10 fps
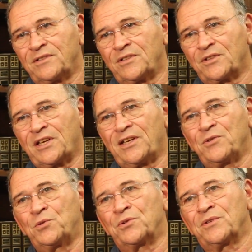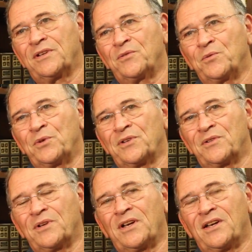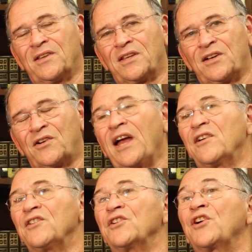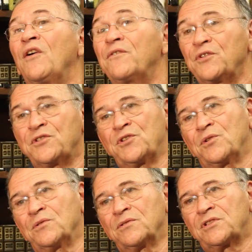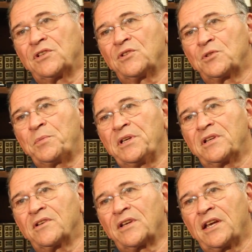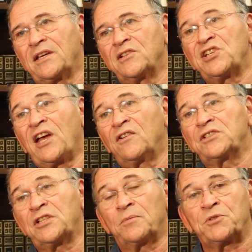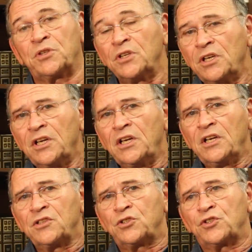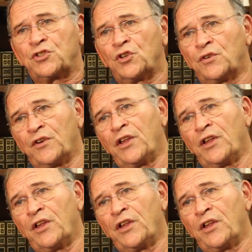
okay, or where they are out of their comfort zone, so to speak, okay, and challenge them to serve